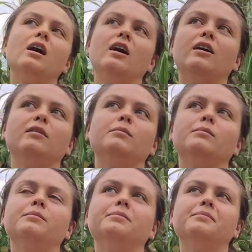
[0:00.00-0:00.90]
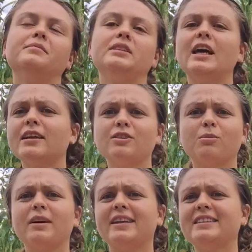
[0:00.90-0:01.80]
So
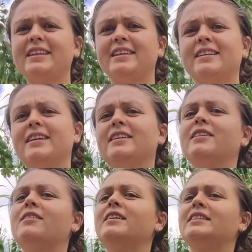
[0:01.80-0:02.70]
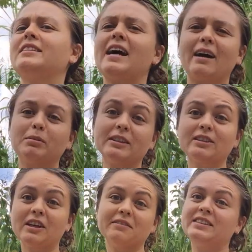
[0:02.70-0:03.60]
what is healing? It's the
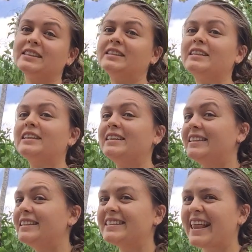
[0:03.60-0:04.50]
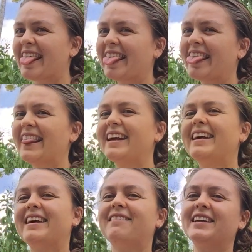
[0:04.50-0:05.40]
absence of dis-ease.
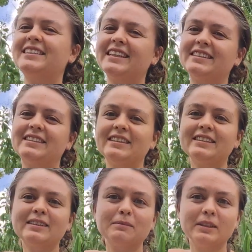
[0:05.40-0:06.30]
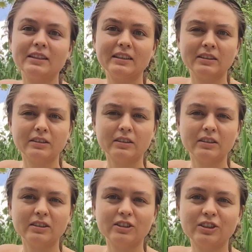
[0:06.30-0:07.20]
And what I take dis-ease to mean is
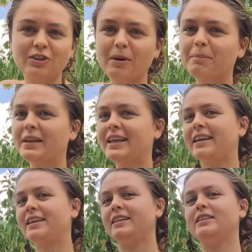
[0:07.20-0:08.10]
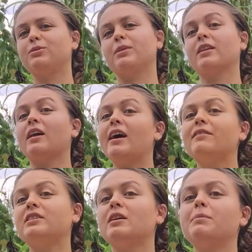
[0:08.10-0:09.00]
to not be at ease with
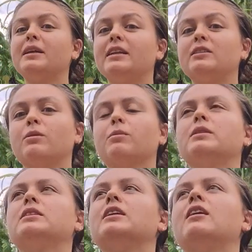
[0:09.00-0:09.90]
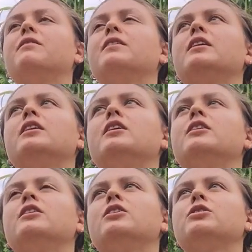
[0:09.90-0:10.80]
life, to not be at ease with oneself.
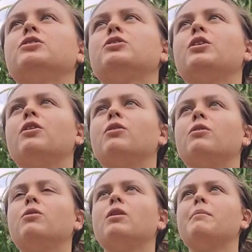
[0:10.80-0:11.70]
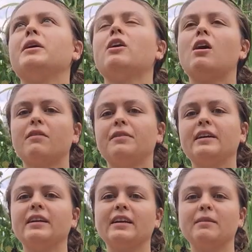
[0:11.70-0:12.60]
So,
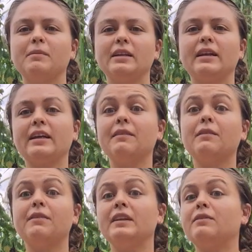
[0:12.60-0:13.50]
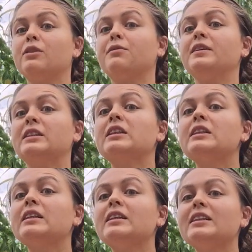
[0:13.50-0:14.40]
often it can be like even if you're
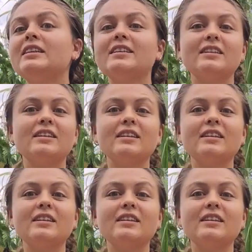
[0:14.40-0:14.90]
physically